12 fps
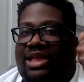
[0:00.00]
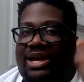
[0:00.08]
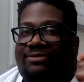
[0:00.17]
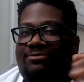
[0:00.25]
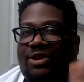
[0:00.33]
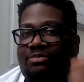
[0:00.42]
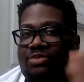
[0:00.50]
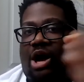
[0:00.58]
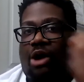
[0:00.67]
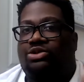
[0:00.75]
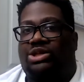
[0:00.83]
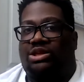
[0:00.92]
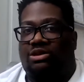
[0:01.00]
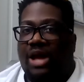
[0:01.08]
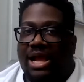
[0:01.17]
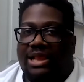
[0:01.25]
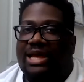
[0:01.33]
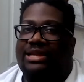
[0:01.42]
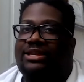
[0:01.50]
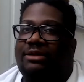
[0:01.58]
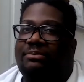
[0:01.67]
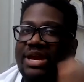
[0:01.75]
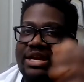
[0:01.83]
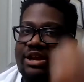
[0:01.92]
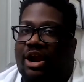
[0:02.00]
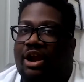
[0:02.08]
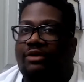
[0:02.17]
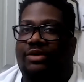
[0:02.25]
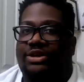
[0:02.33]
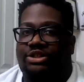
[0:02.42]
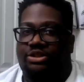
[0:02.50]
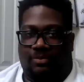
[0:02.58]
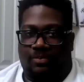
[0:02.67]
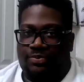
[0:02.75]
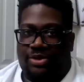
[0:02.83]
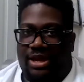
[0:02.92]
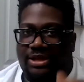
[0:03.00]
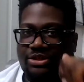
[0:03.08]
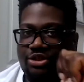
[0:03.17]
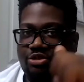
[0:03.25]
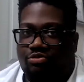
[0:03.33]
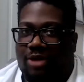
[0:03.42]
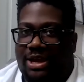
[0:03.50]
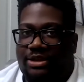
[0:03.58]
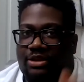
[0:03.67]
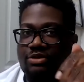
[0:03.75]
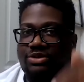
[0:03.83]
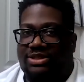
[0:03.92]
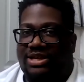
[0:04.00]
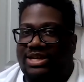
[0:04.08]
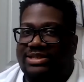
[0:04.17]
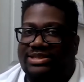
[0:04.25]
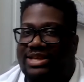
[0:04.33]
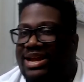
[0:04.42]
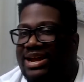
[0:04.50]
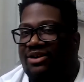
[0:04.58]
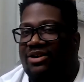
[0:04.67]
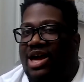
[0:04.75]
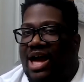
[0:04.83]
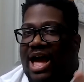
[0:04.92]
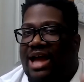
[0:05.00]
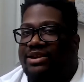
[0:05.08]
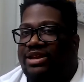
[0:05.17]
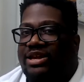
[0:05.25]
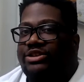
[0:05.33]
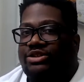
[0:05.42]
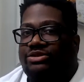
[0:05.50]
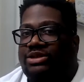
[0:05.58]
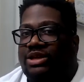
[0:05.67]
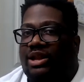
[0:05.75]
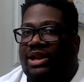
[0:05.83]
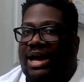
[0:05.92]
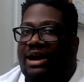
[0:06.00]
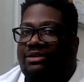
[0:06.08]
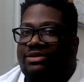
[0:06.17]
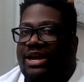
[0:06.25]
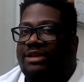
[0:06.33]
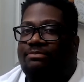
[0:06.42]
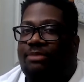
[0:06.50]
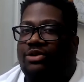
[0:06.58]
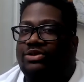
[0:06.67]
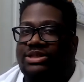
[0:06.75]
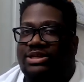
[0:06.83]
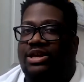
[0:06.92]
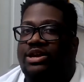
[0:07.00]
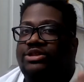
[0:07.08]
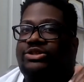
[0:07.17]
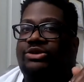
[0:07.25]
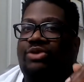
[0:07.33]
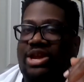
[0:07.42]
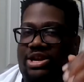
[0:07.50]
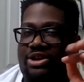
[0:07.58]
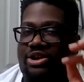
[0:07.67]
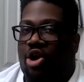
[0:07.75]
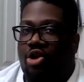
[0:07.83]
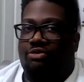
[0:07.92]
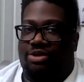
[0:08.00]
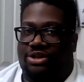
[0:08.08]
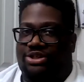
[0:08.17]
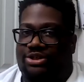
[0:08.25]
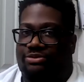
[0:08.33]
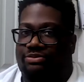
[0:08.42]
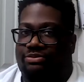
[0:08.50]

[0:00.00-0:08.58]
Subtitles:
let them talk to you. Let them encourage you. As you write those things down, I need you to allow that person to encourage you.